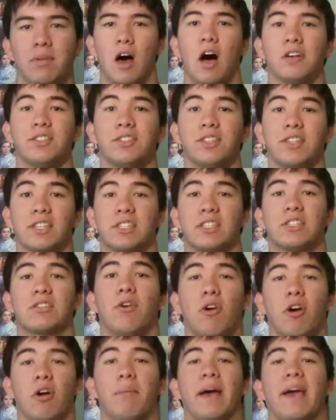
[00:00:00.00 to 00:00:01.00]
Also, the
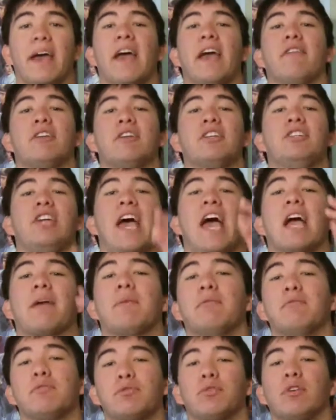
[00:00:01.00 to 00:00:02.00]
score by Henry
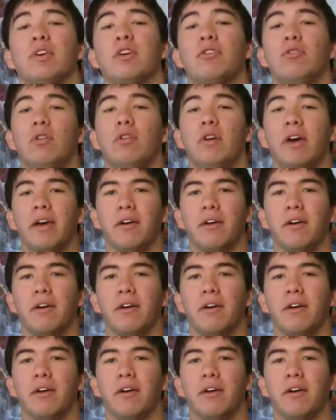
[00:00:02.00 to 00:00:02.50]
Jackman was really cool.